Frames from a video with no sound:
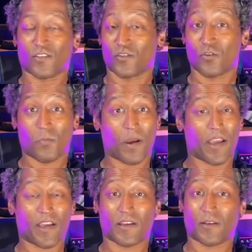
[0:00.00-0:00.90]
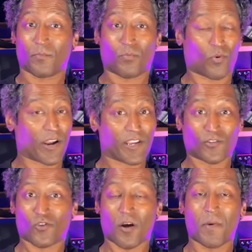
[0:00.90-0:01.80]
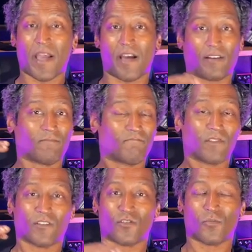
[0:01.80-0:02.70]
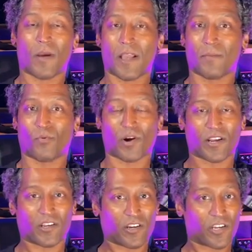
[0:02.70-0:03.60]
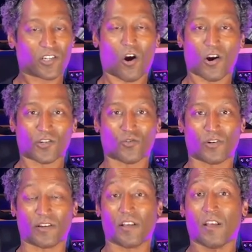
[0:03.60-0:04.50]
You may break a drum head. You may break a guitar string.